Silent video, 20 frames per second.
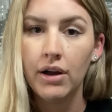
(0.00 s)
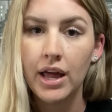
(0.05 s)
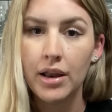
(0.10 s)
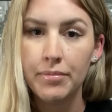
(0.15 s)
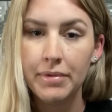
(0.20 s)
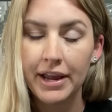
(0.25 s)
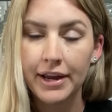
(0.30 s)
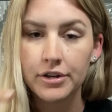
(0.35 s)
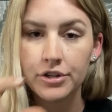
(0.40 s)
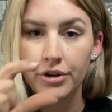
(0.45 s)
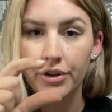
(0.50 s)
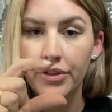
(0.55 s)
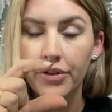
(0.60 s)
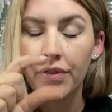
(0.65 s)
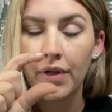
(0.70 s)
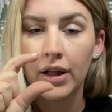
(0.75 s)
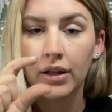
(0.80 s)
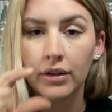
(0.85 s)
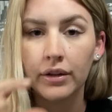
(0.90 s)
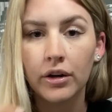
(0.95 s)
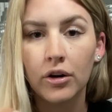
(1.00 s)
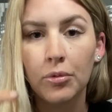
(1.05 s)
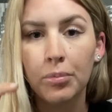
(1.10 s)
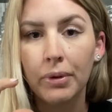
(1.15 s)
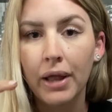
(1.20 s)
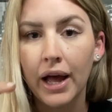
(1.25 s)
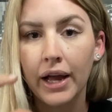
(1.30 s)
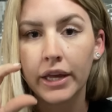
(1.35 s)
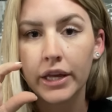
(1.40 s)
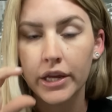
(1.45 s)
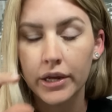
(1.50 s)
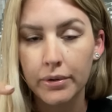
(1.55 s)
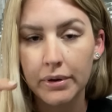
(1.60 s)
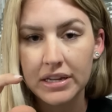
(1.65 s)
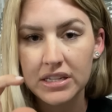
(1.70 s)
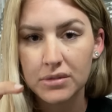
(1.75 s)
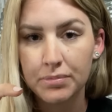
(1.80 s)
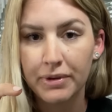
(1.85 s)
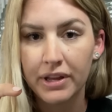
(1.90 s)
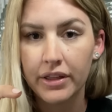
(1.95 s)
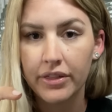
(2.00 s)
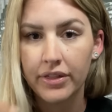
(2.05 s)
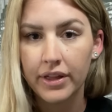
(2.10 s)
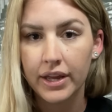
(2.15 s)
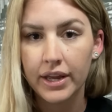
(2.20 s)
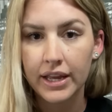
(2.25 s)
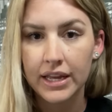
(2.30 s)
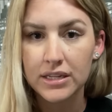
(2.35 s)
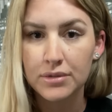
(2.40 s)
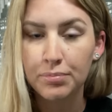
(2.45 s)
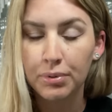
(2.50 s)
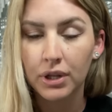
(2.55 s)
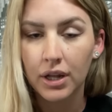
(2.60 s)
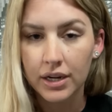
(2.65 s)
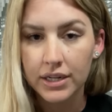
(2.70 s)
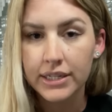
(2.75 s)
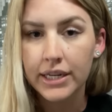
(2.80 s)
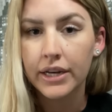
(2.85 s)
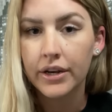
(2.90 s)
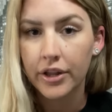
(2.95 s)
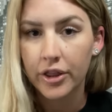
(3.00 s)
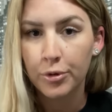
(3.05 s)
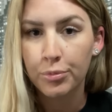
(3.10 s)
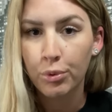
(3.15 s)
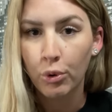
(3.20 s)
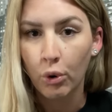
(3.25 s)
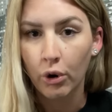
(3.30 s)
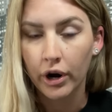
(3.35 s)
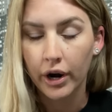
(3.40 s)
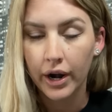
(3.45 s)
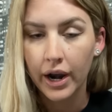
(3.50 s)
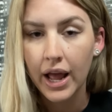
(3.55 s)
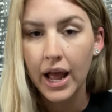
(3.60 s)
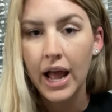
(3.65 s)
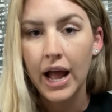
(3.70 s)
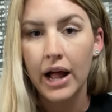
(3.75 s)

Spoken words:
and make sure that little black USB thing is plugged into the port,